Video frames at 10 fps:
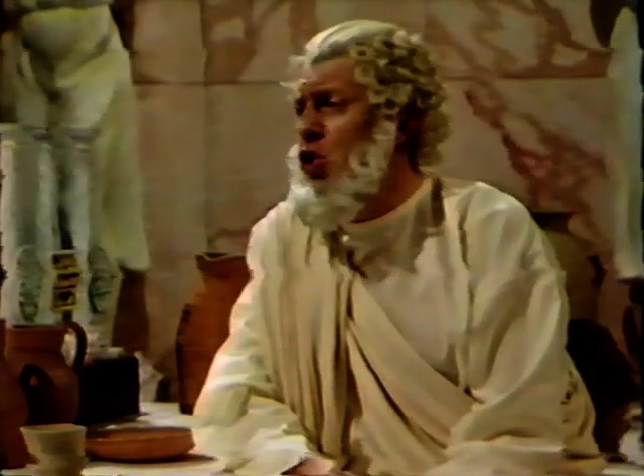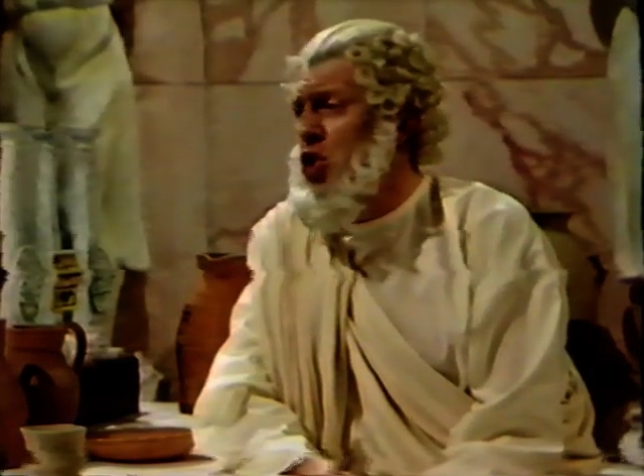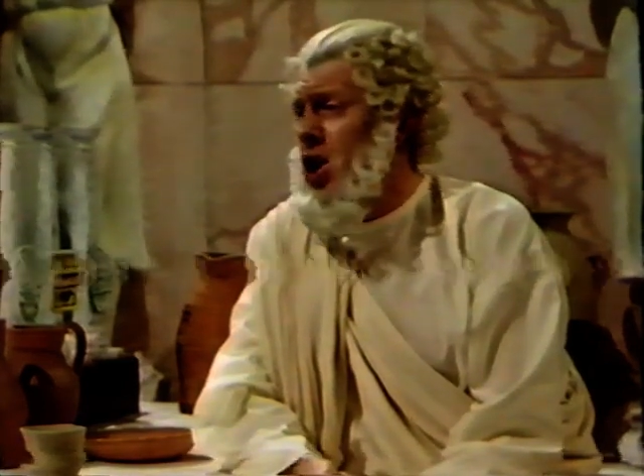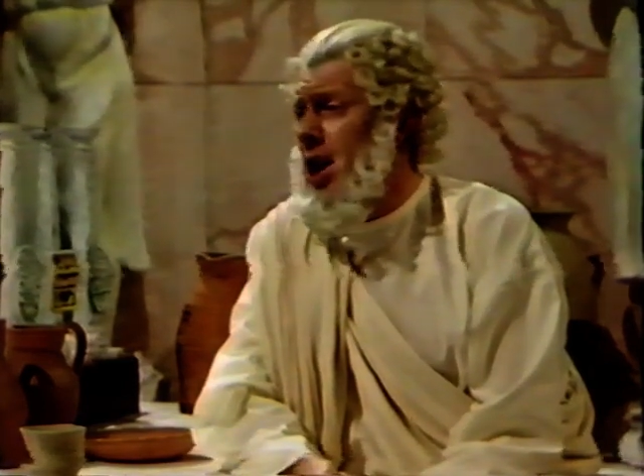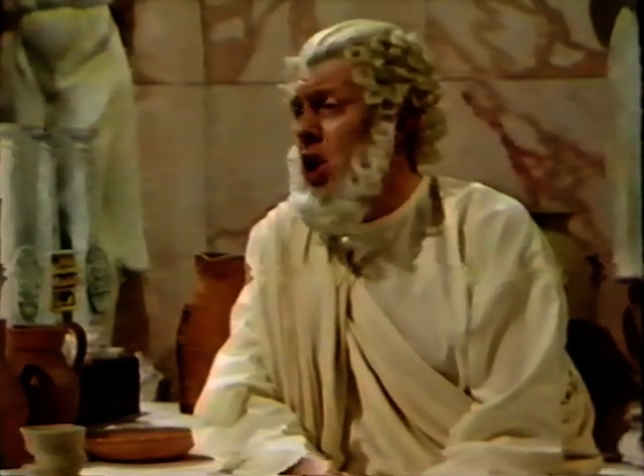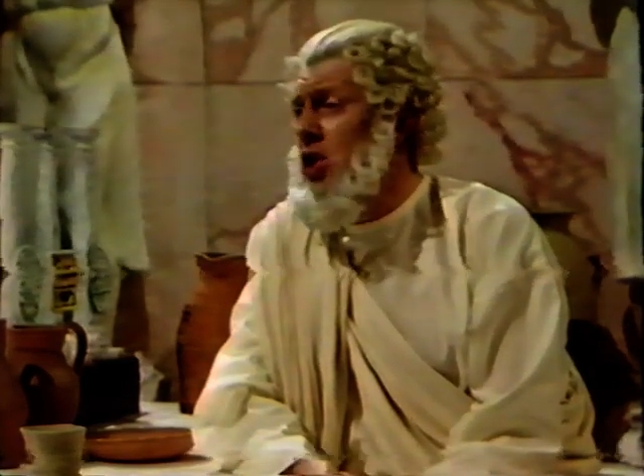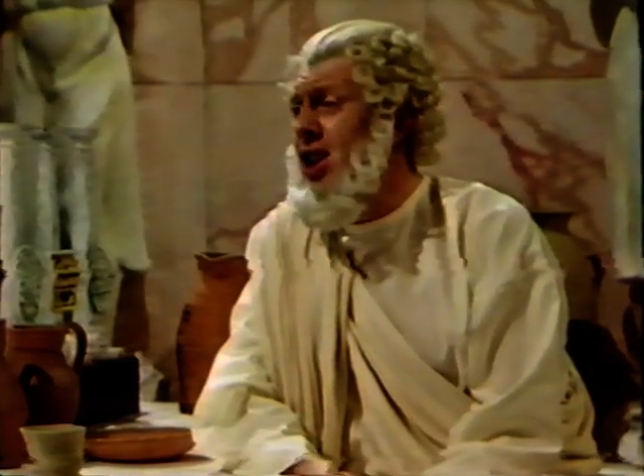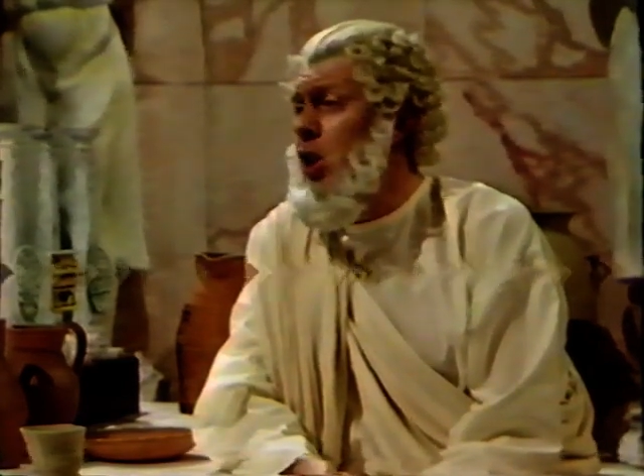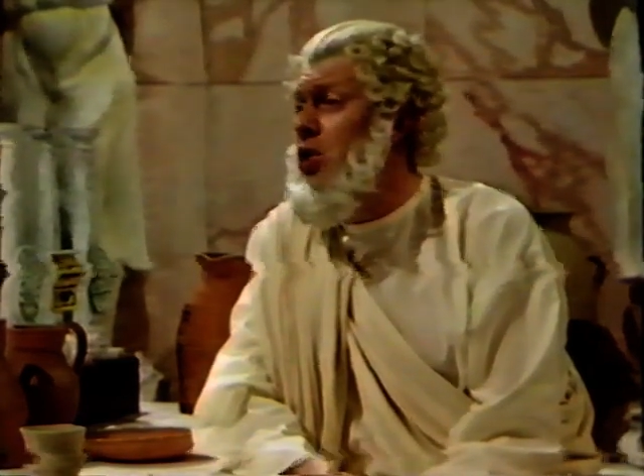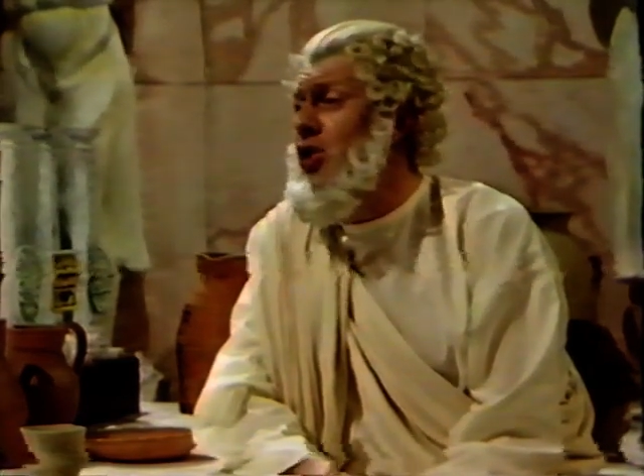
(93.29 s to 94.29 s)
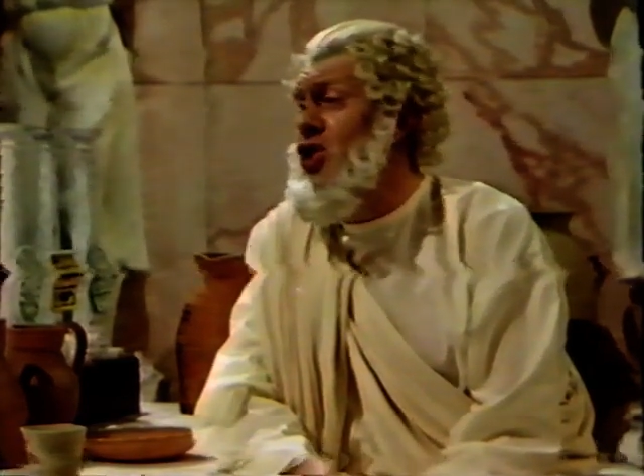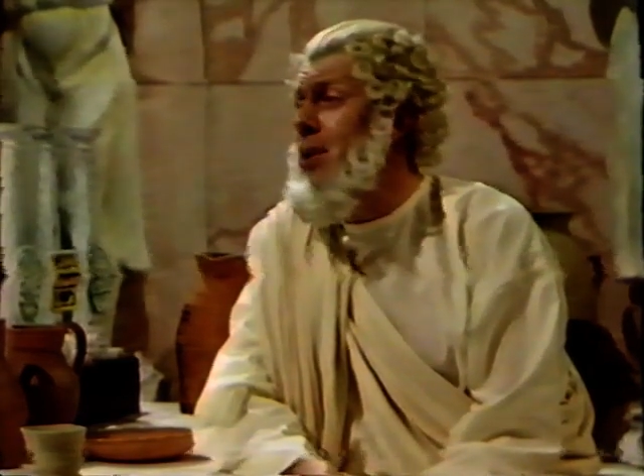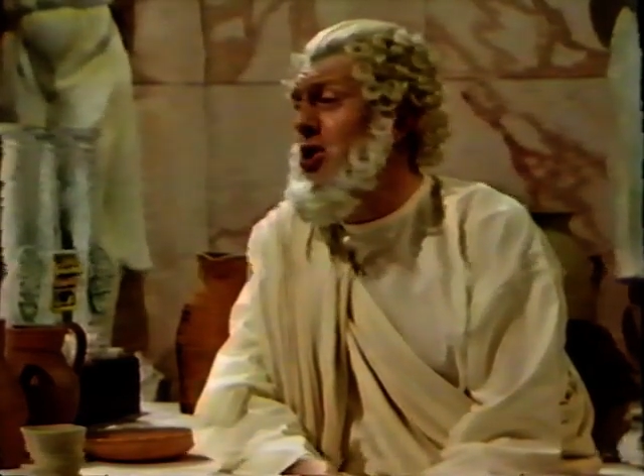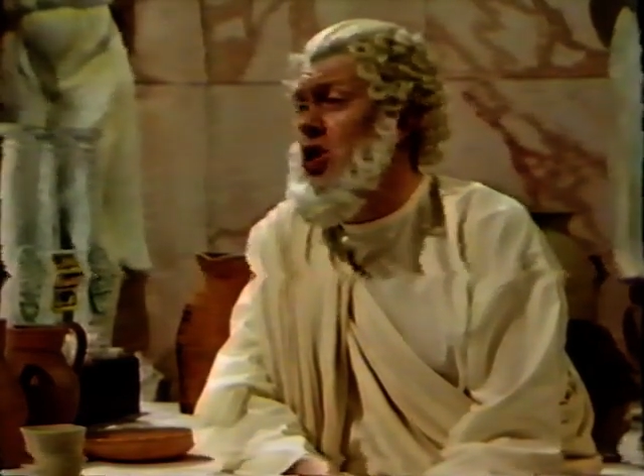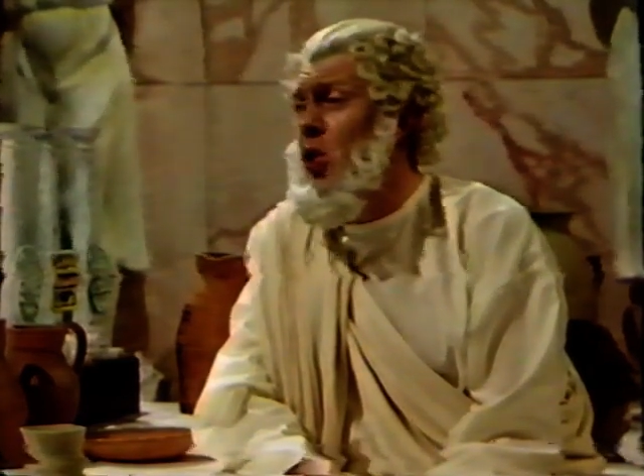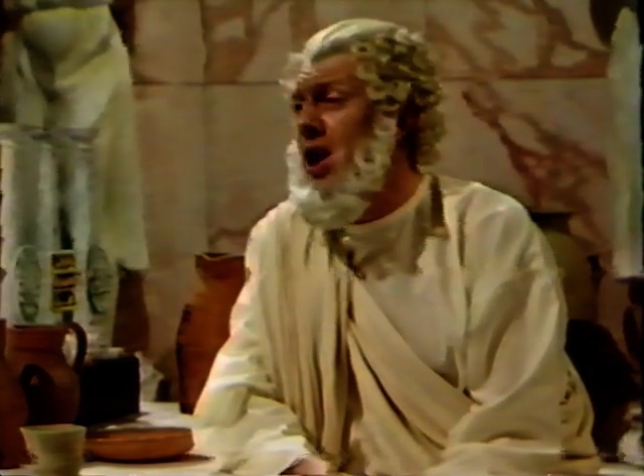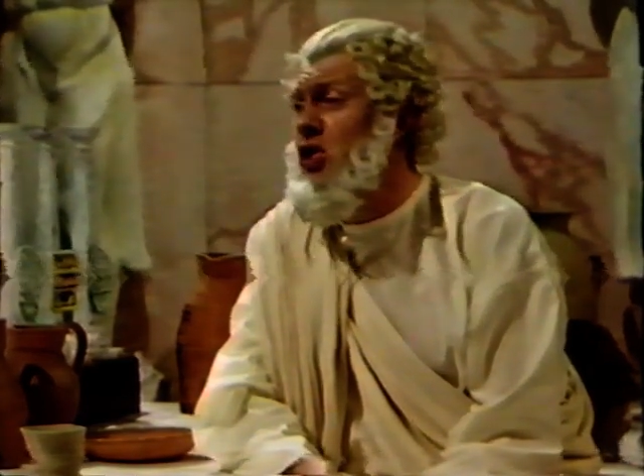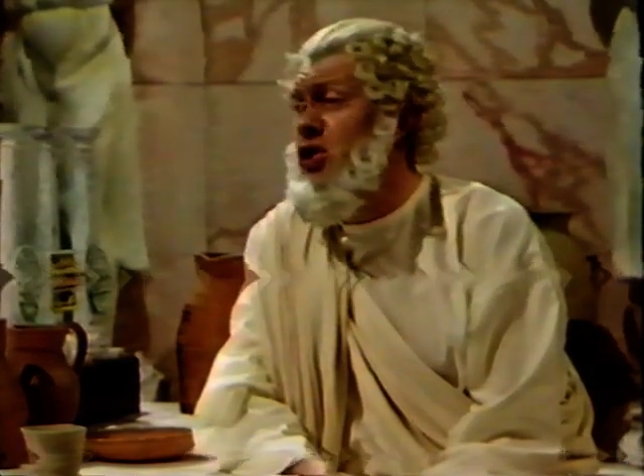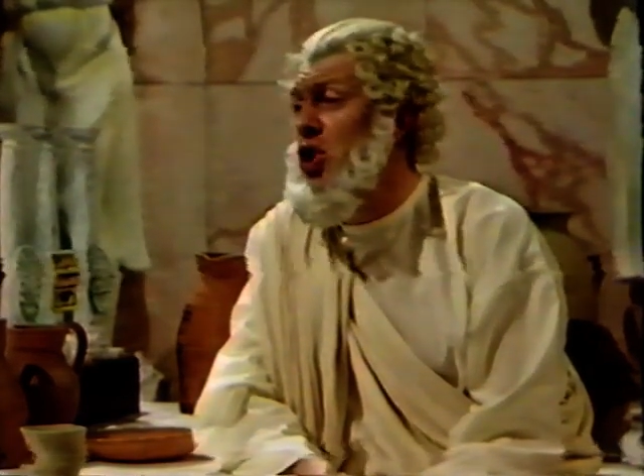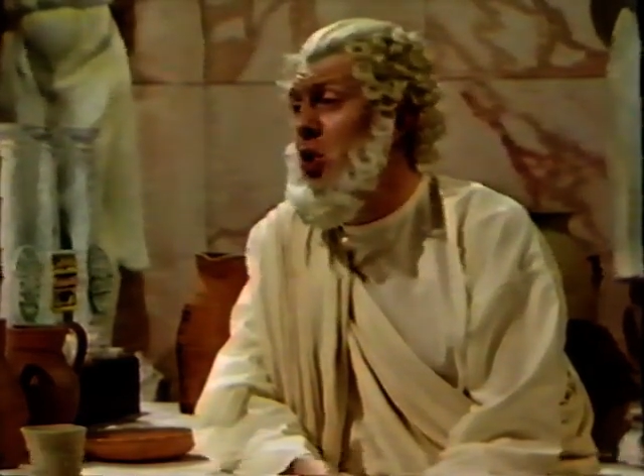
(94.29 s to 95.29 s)
triangle is equal to the sum of the squares
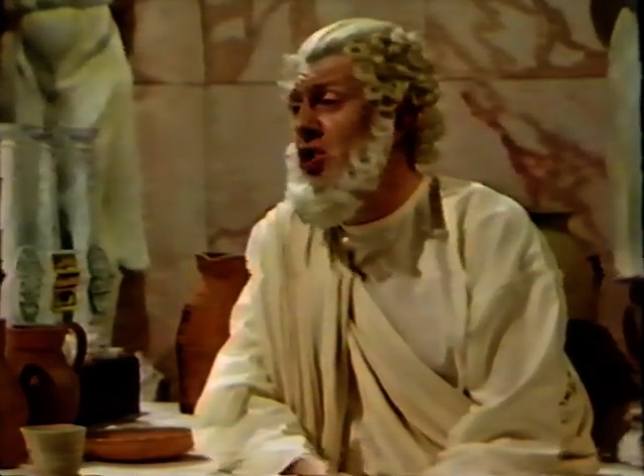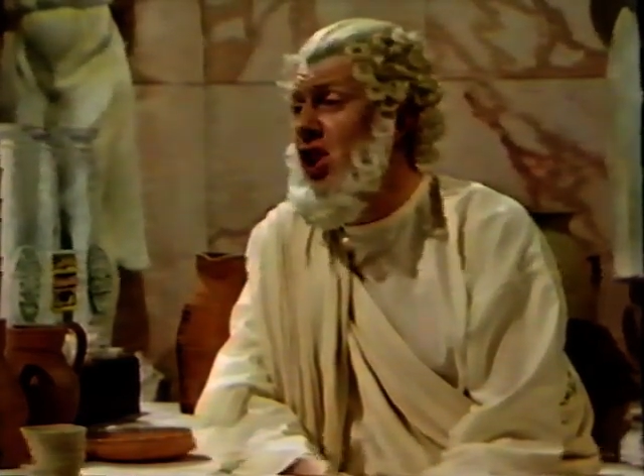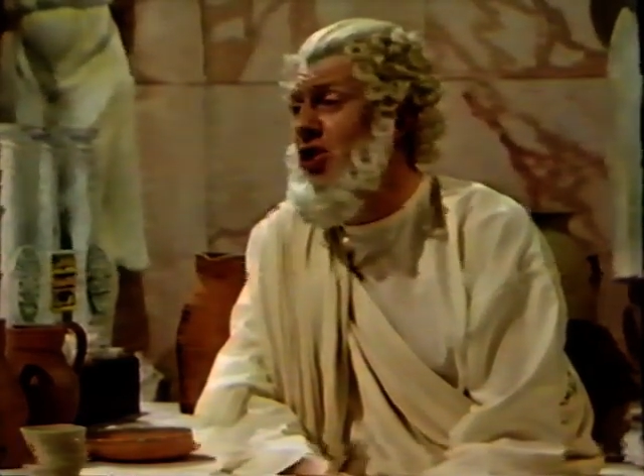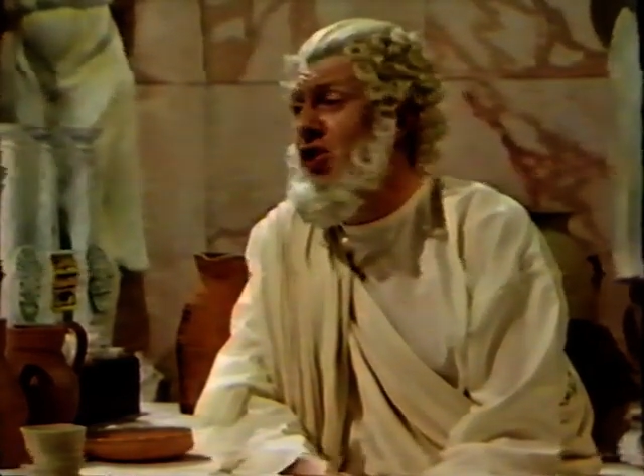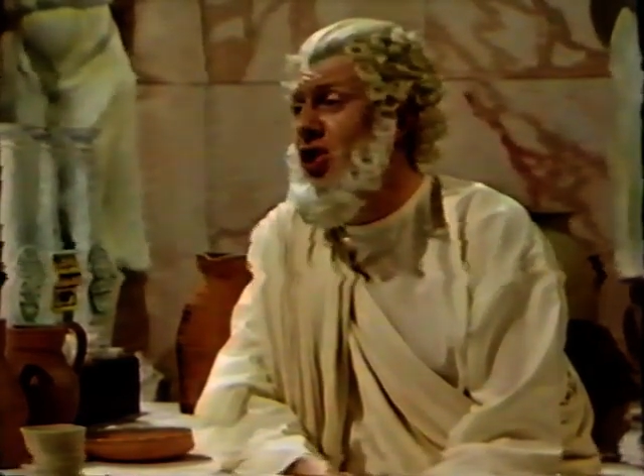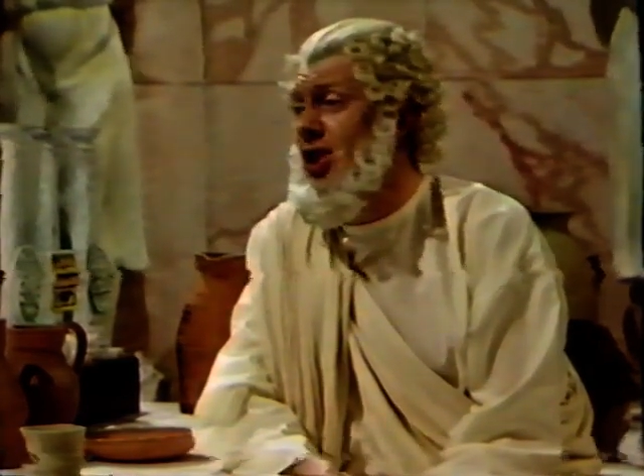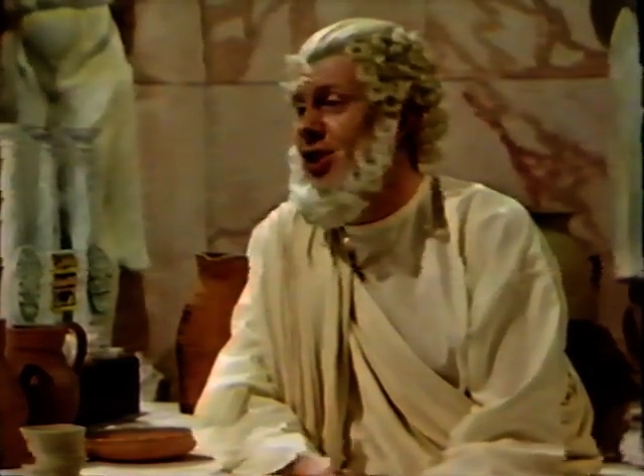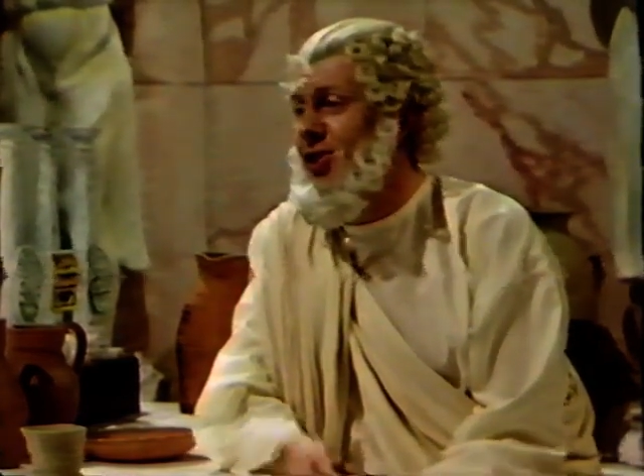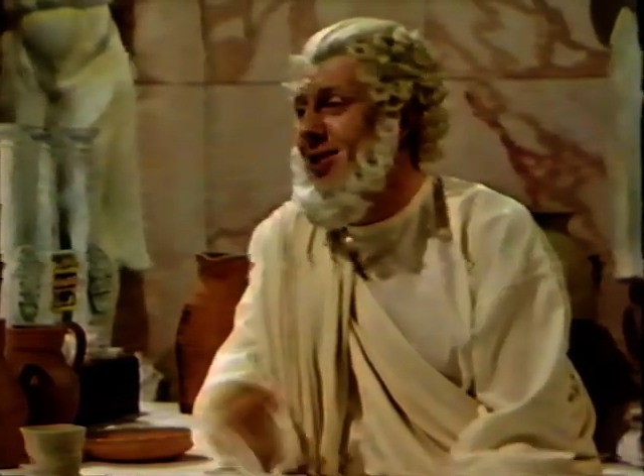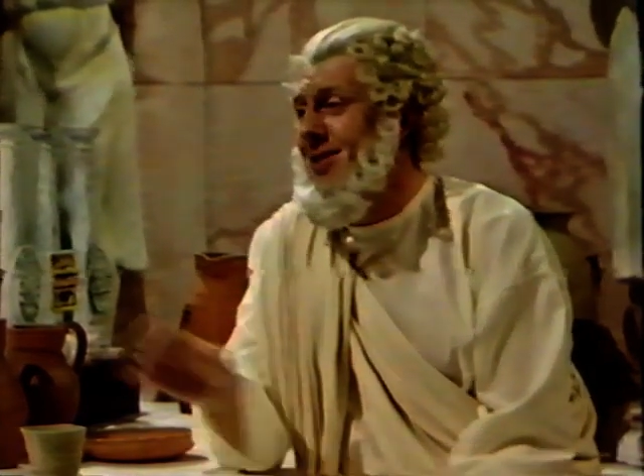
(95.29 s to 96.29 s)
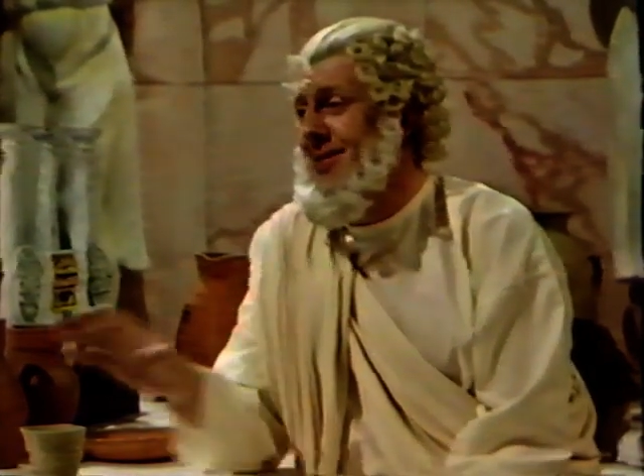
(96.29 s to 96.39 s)
on the two adjacent sides.